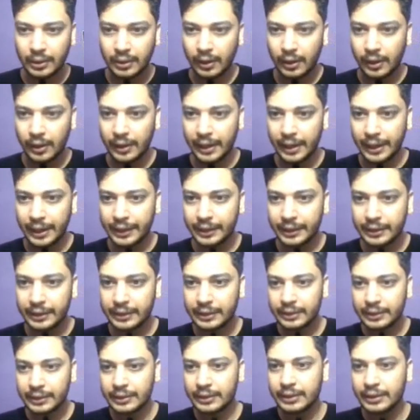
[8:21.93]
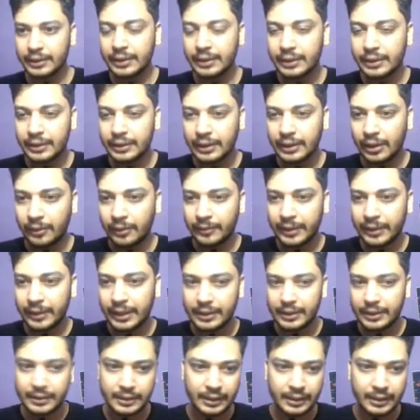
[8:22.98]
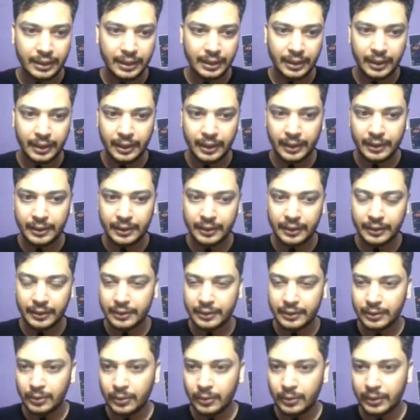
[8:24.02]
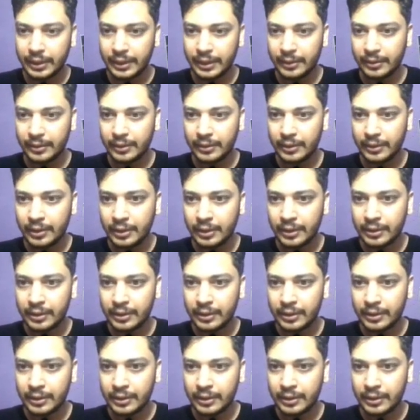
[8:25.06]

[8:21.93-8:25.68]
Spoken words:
Alright, now we can see it looking